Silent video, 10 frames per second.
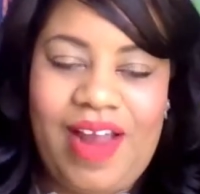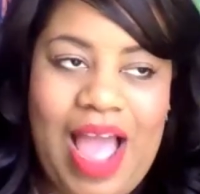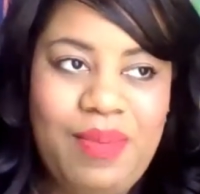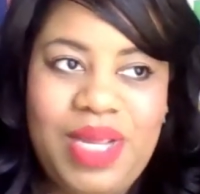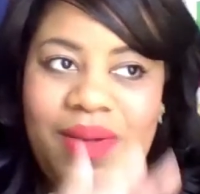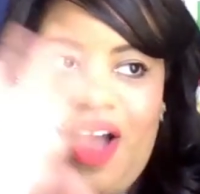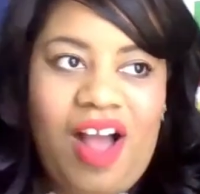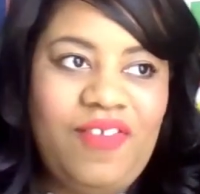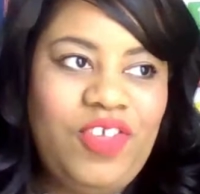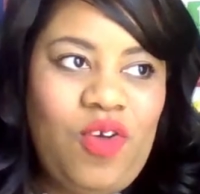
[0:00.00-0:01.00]
How many
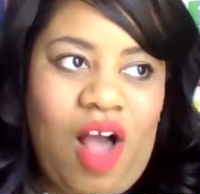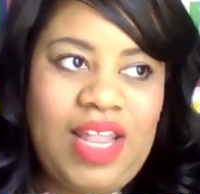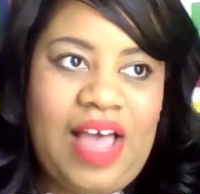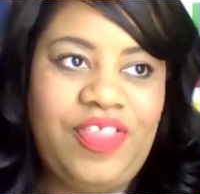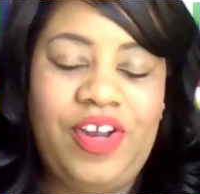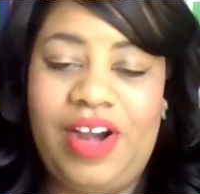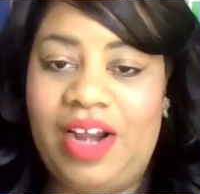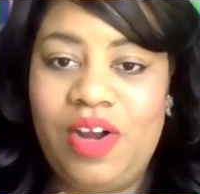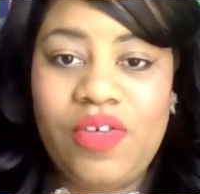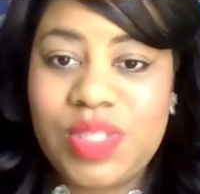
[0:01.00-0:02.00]
of you all out there, and
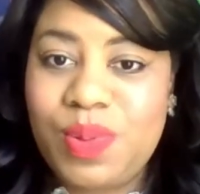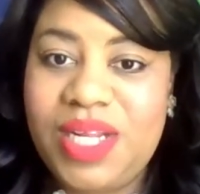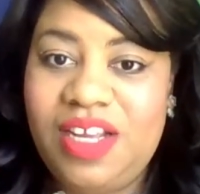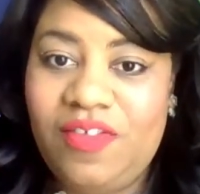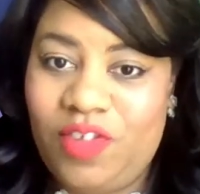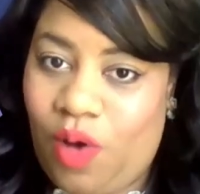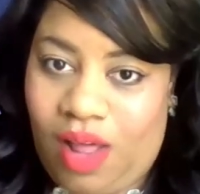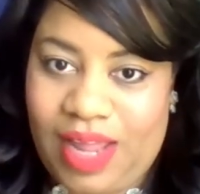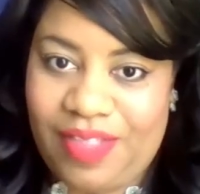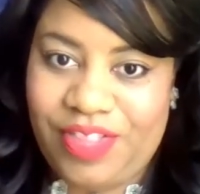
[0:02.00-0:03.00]
I know it's plenty of you
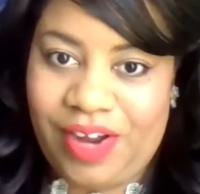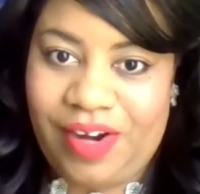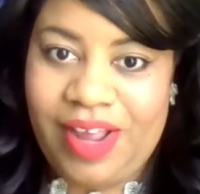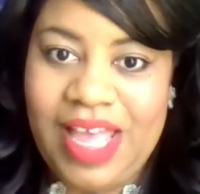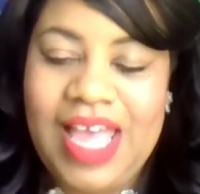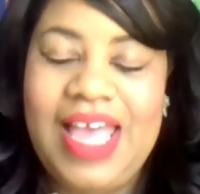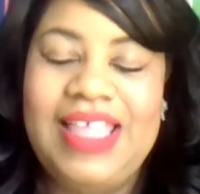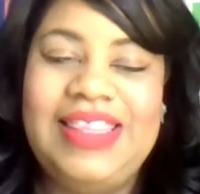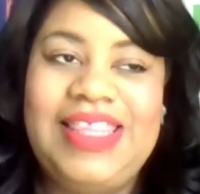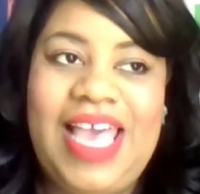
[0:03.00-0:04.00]
all out there,
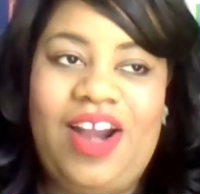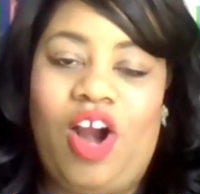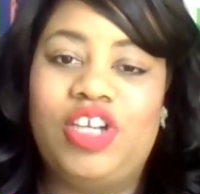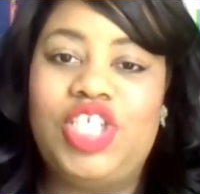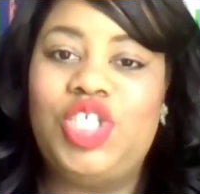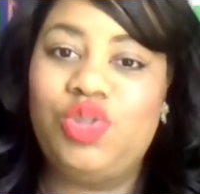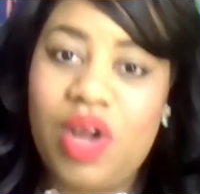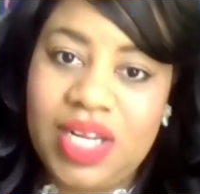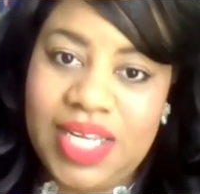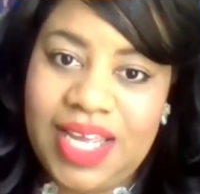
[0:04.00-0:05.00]
that are
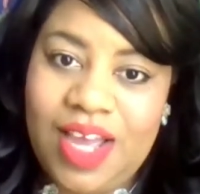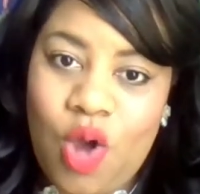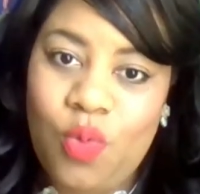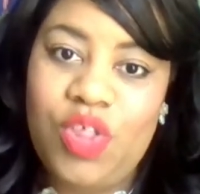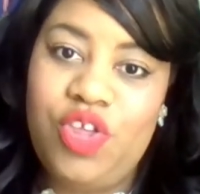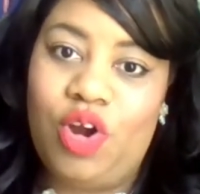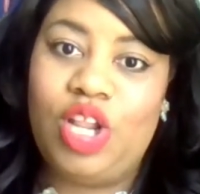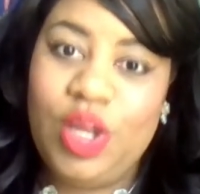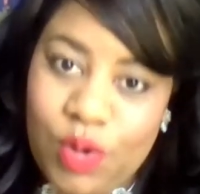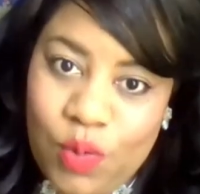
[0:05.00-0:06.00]
struggling with your little